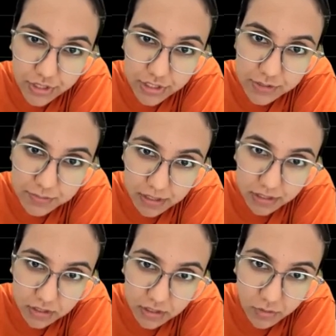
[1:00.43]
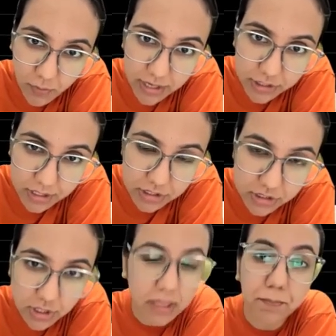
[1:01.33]
particular question based on
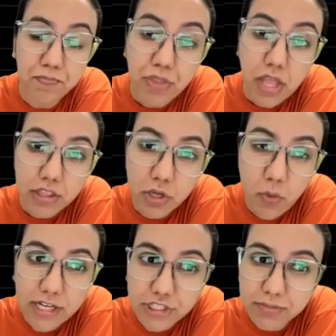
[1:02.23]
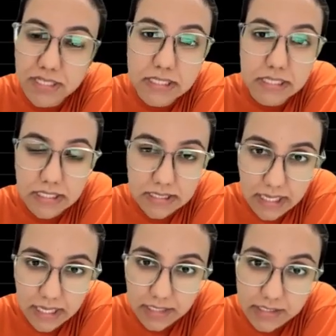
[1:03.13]
that? The question basically
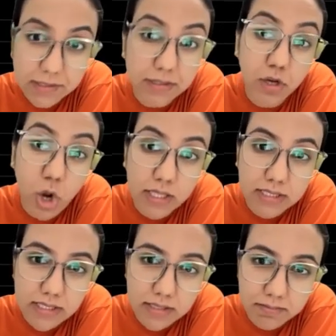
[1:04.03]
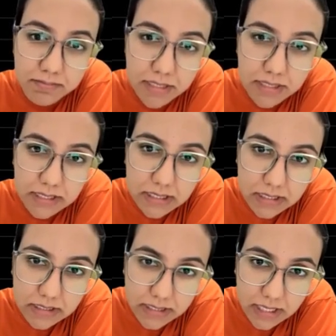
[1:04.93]
says, the concept basically
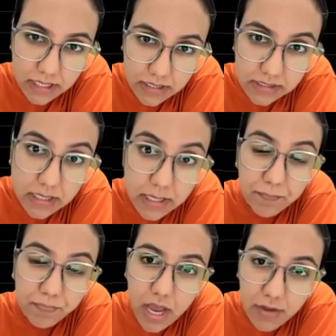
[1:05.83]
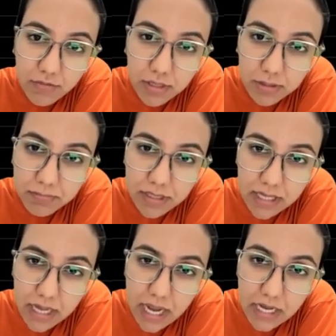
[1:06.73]
says, if you have limit
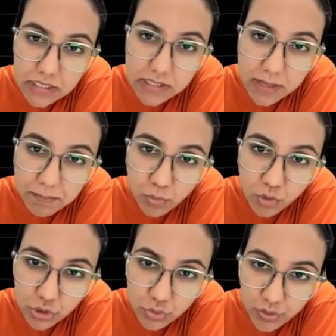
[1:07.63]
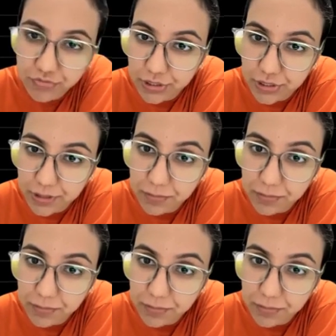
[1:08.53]
n is approaching to infinity,